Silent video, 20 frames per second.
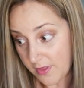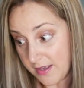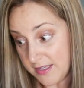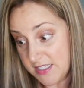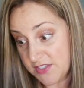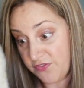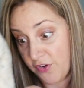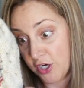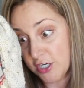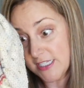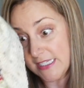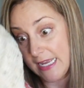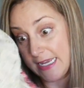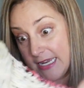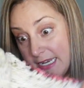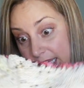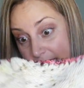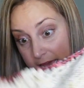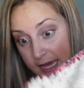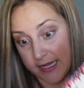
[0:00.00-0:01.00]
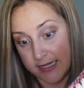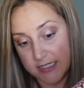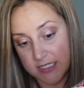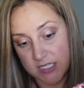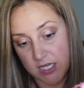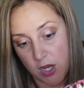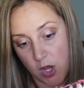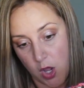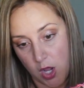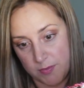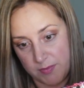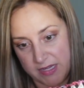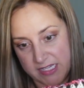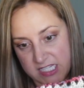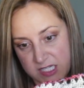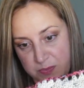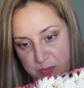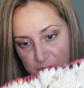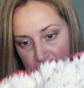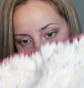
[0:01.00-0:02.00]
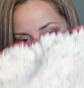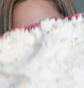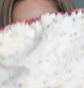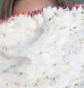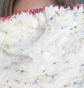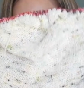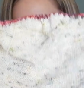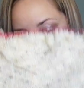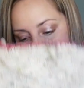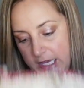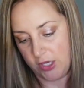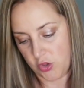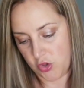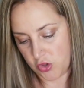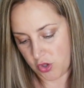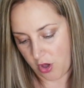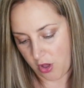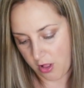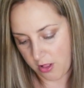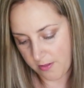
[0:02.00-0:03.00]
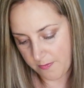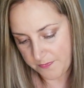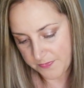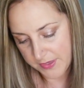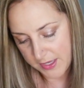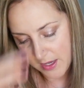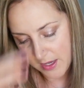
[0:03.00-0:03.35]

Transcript: as far as I could get on my spring cleaning shawl.